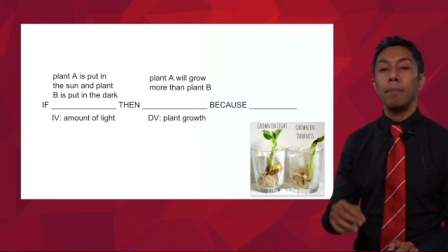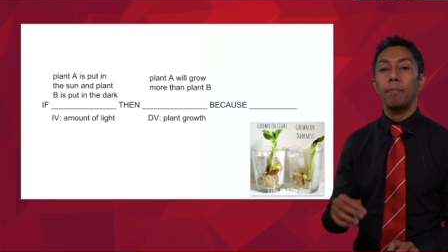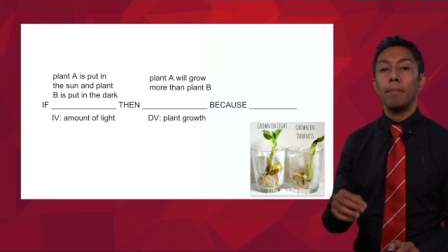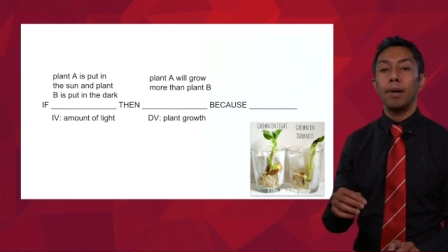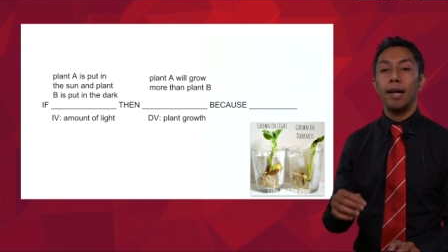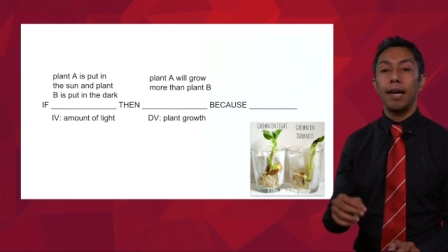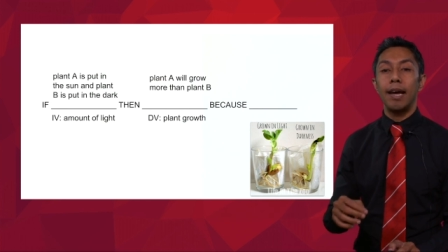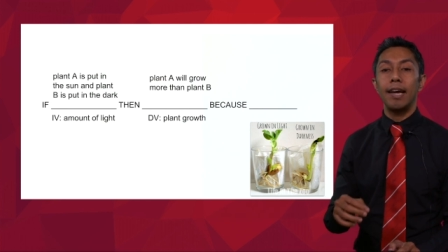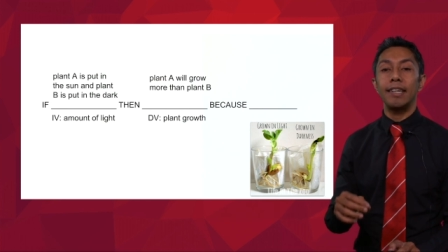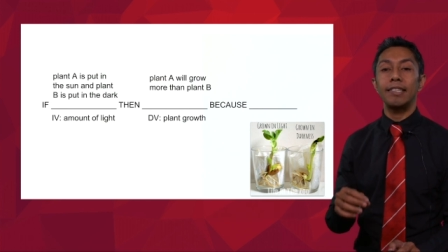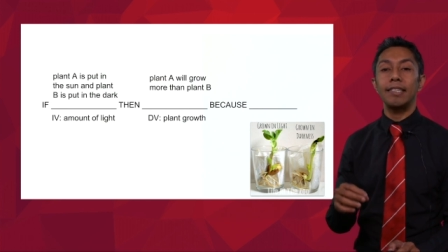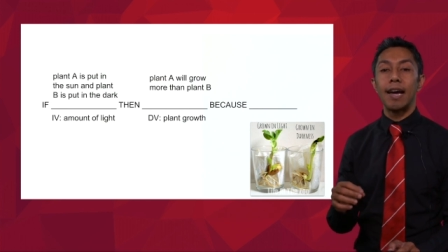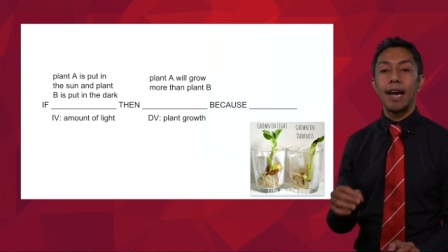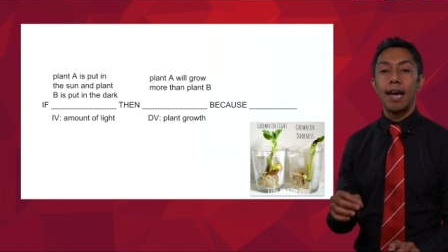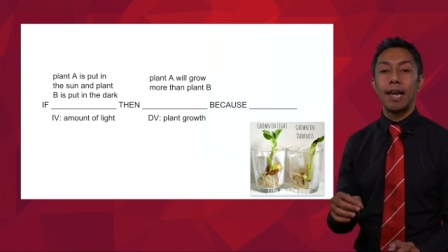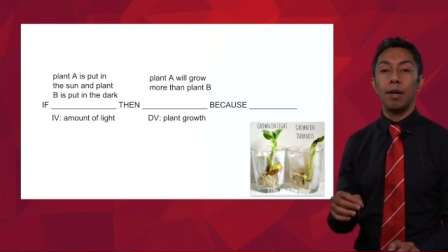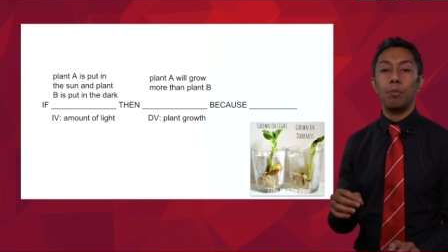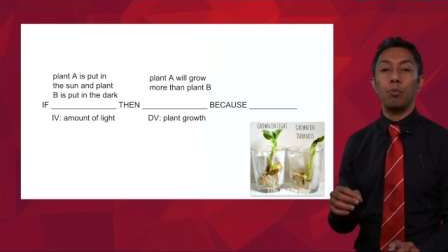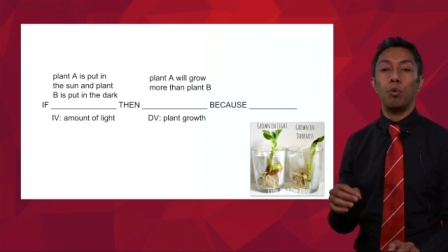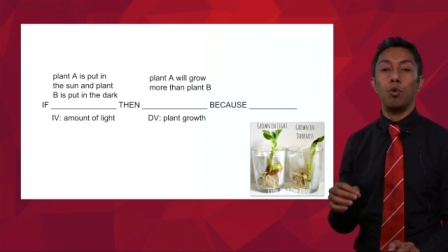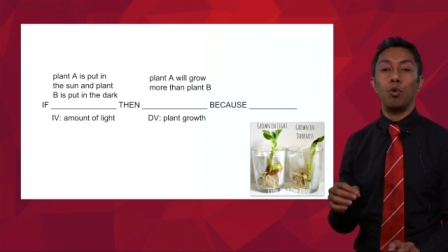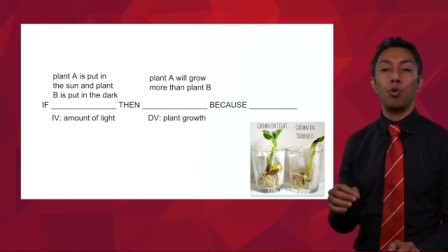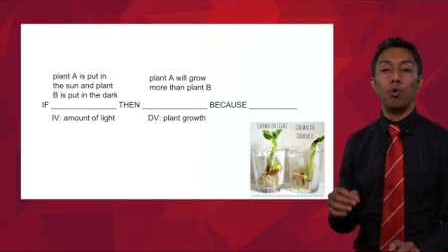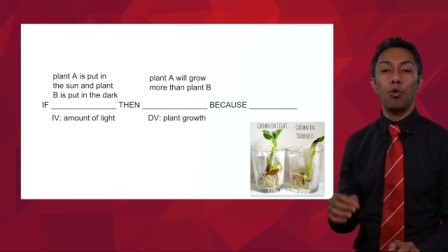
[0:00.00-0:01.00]
plant A
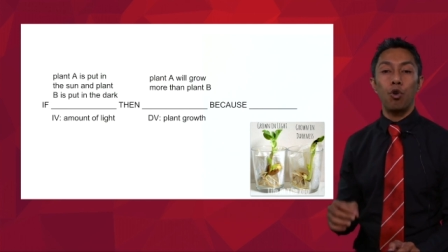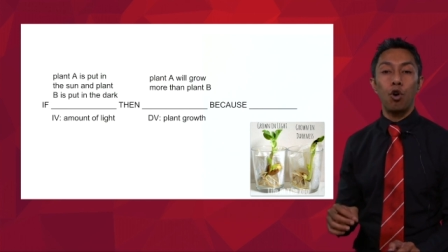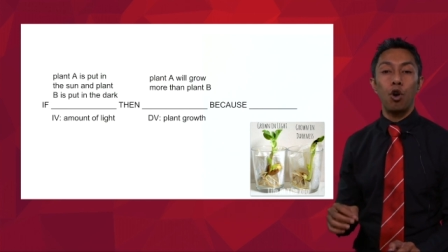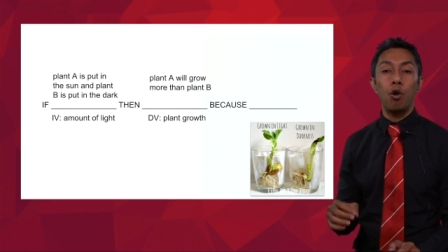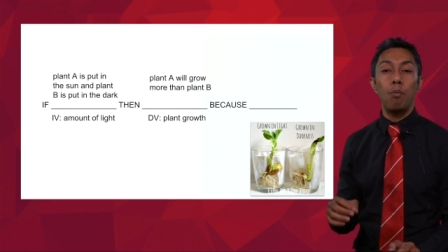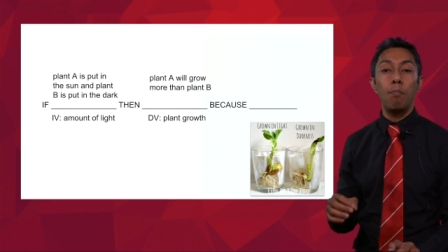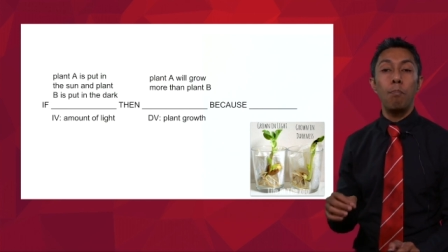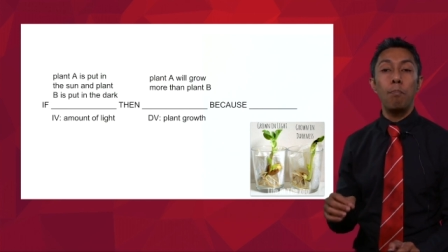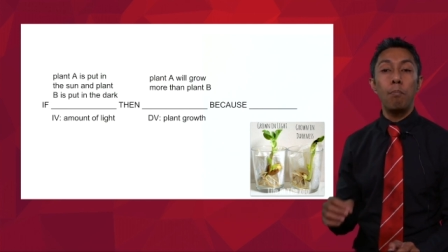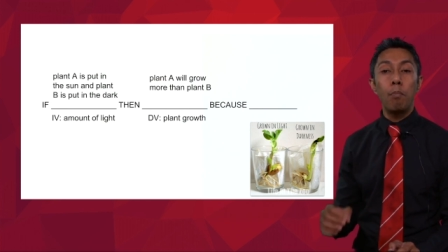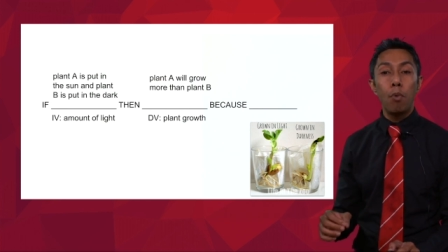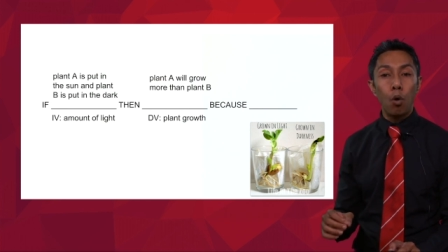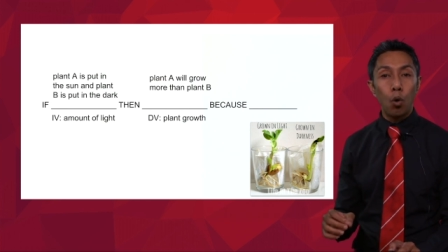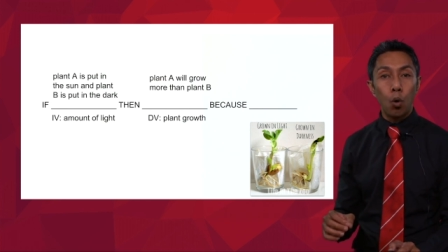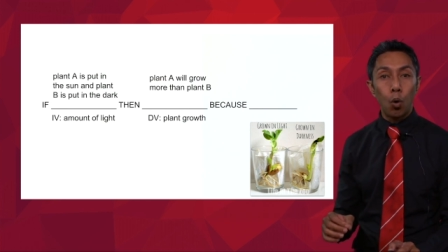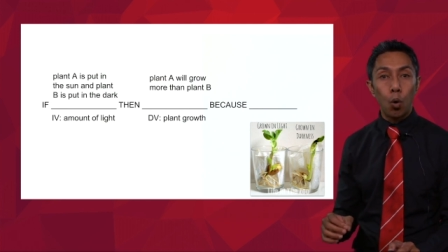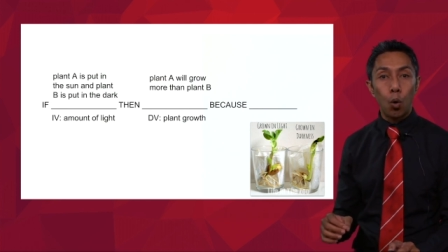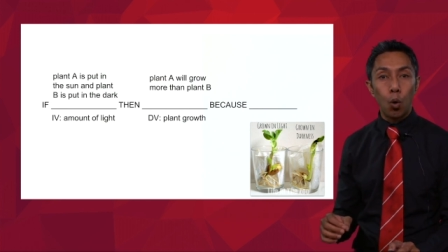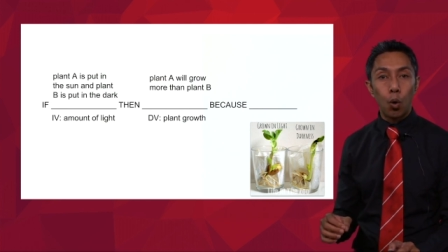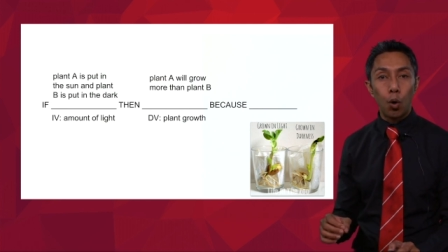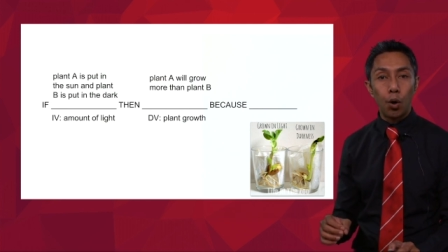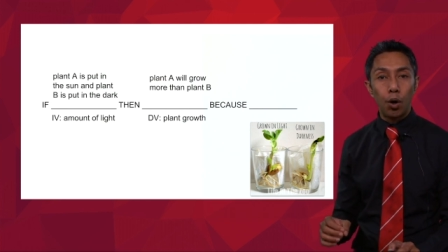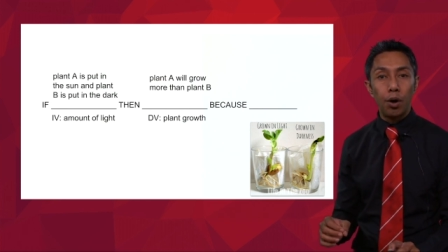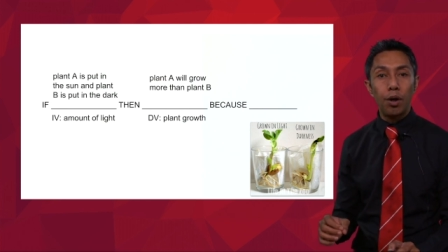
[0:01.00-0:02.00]
will grow
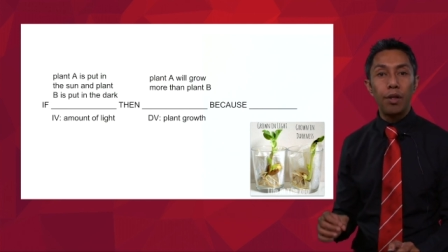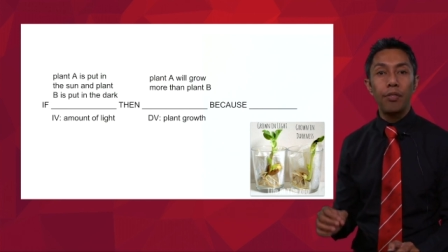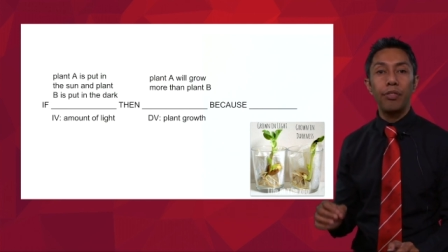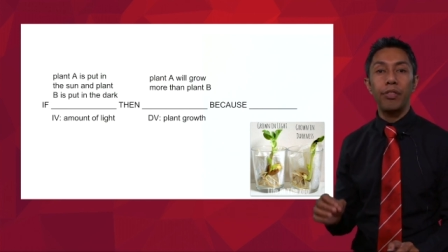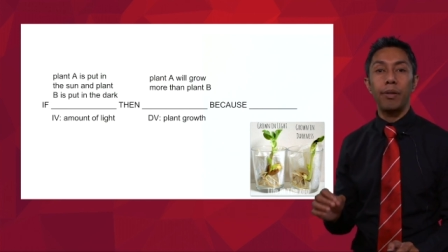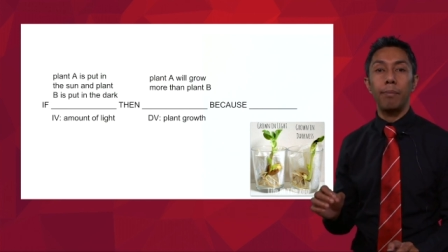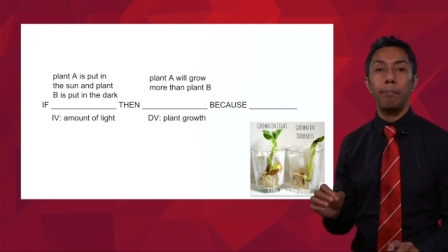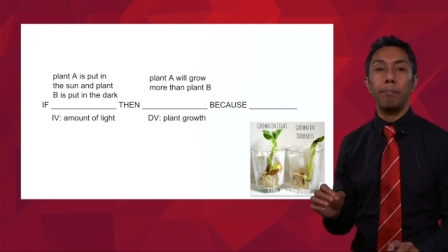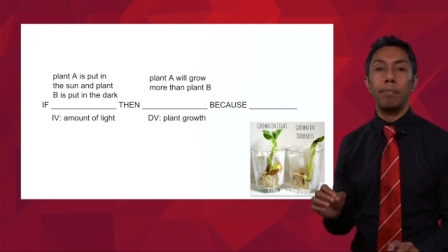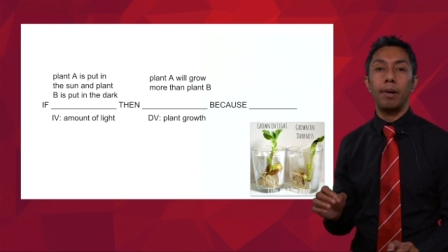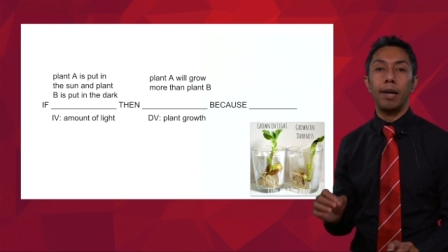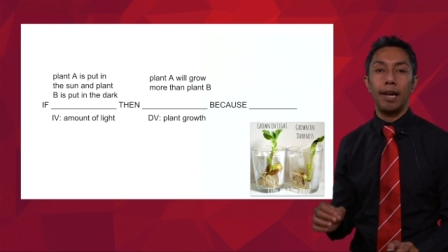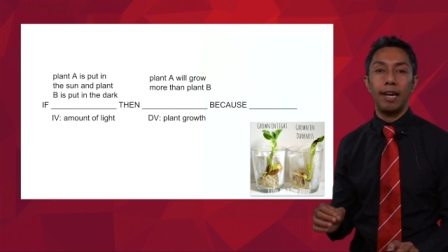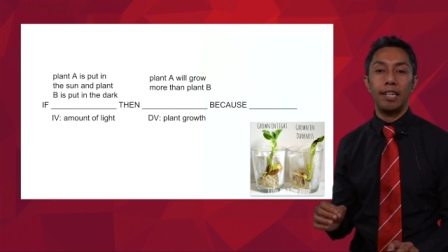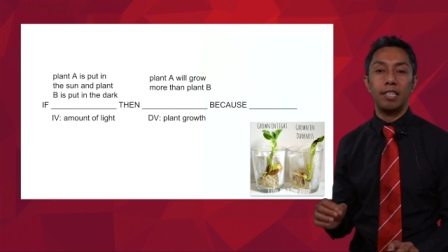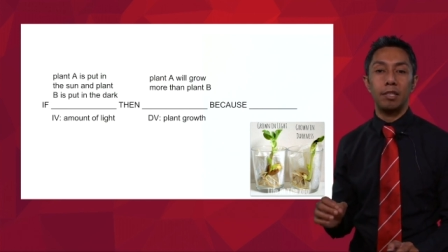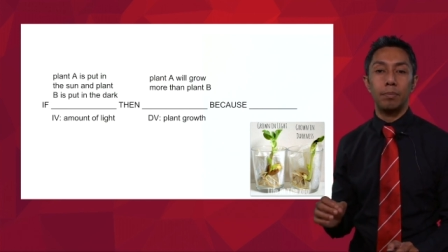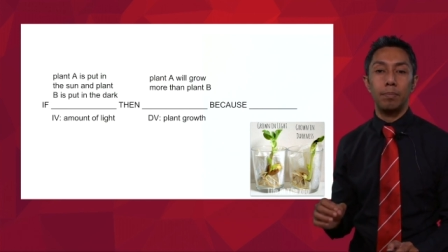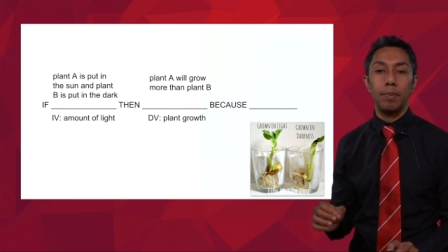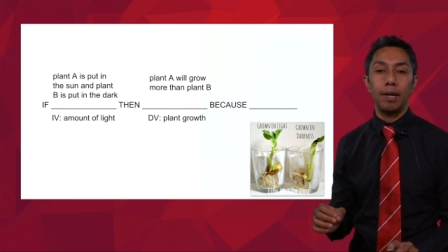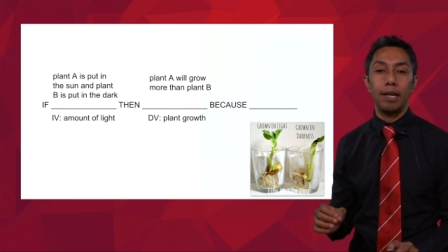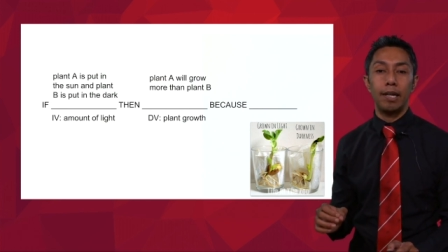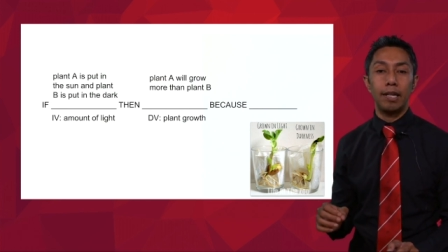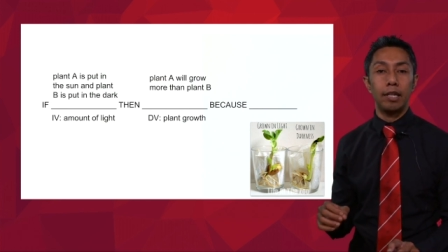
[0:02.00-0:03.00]
more than plant
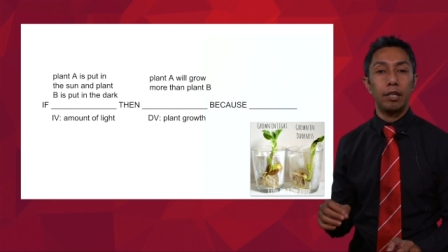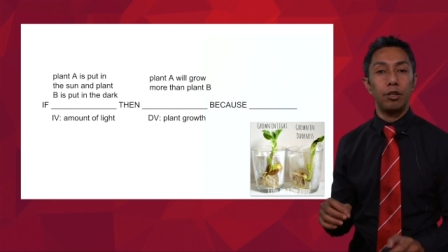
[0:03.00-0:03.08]
B.